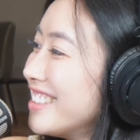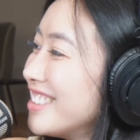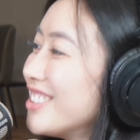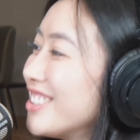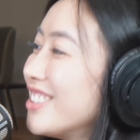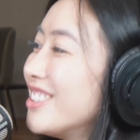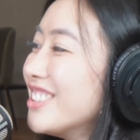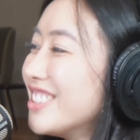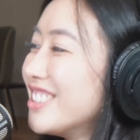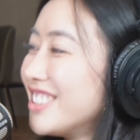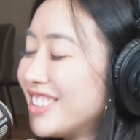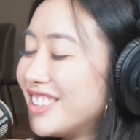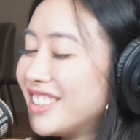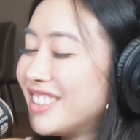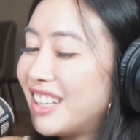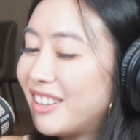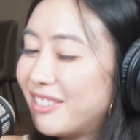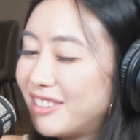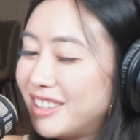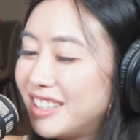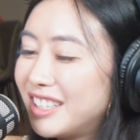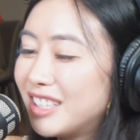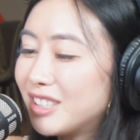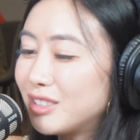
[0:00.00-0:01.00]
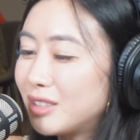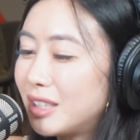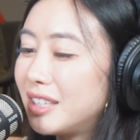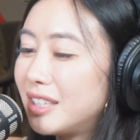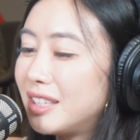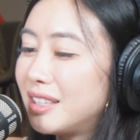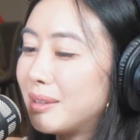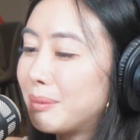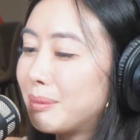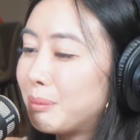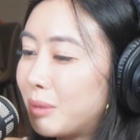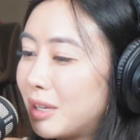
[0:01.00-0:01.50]
So definitely that's why
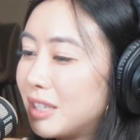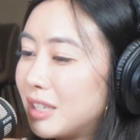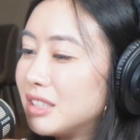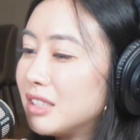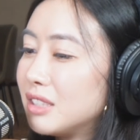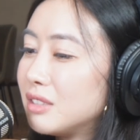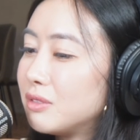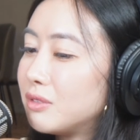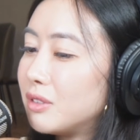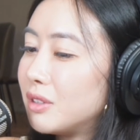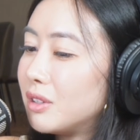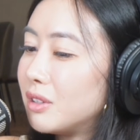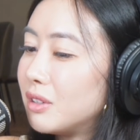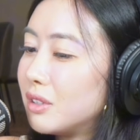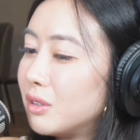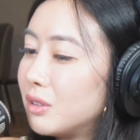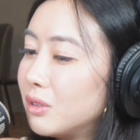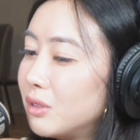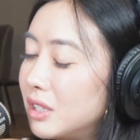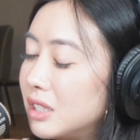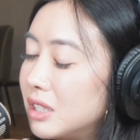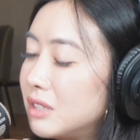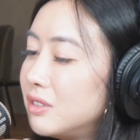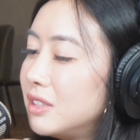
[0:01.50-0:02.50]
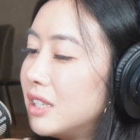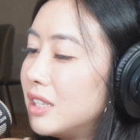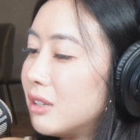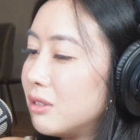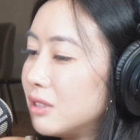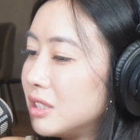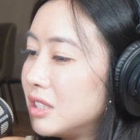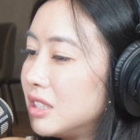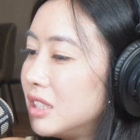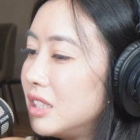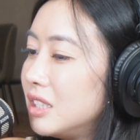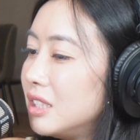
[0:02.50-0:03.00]
the prices for OHV, I
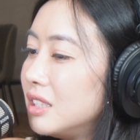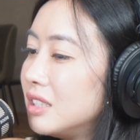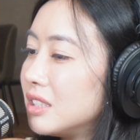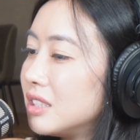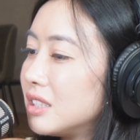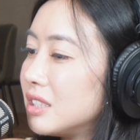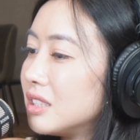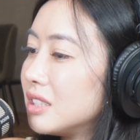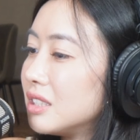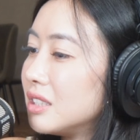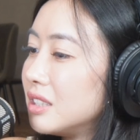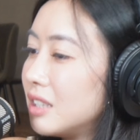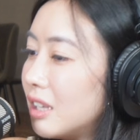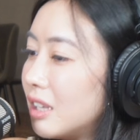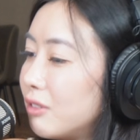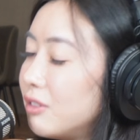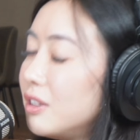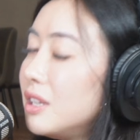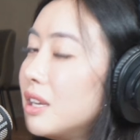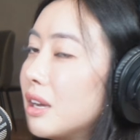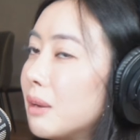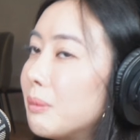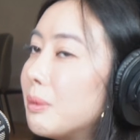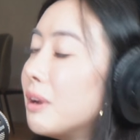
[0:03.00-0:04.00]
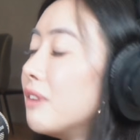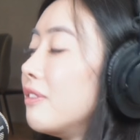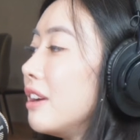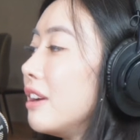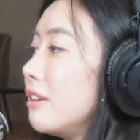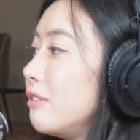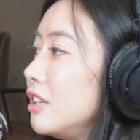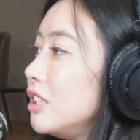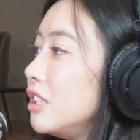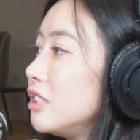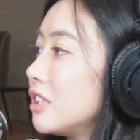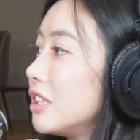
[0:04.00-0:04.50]
would say it's definitely above
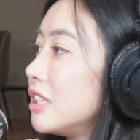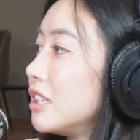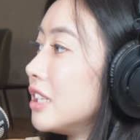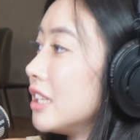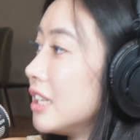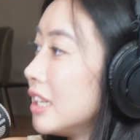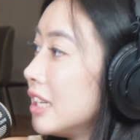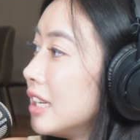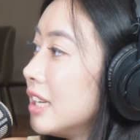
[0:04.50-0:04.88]
average one.